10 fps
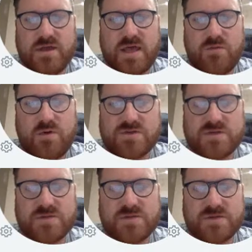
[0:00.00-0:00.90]
keyword
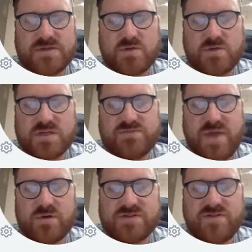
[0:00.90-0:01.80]
responses. One is male,
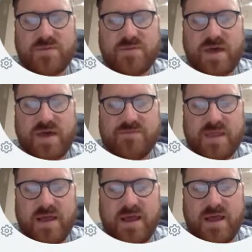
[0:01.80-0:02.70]
one is female.
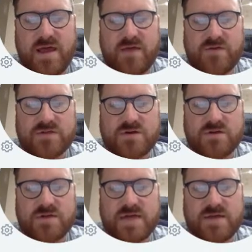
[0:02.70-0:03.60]
And if we
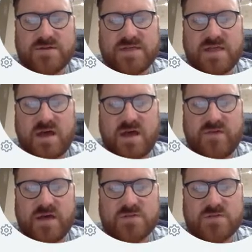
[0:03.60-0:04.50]
scroll down, you can see that I've
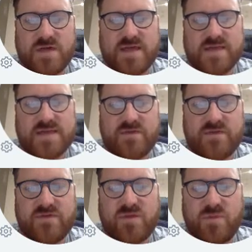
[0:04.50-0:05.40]
asked, we're here to help you
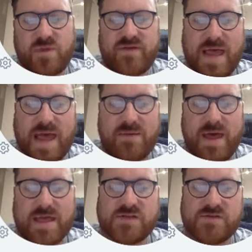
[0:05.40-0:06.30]
find the perfect care
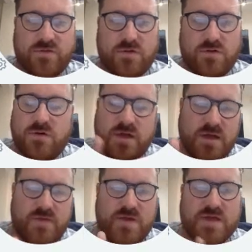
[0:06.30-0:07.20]
package for,
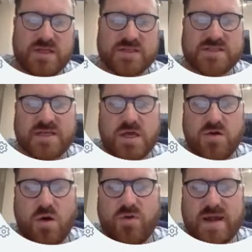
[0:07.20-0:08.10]
and then you can insert
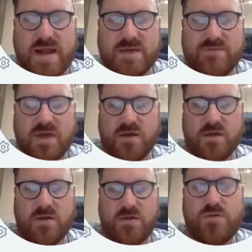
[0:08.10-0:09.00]
your own brand name,
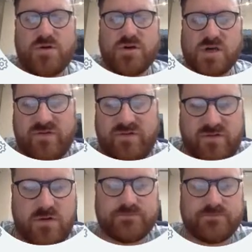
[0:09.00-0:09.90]
who you're shopping
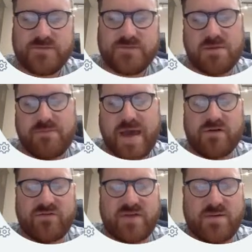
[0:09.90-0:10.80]
for. So male
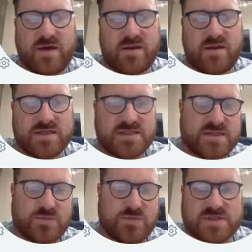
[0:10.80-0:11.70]
or female, nice and
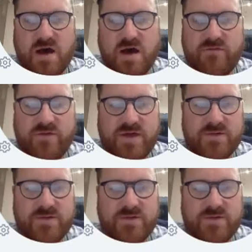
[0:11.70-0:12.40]
simple to start off with.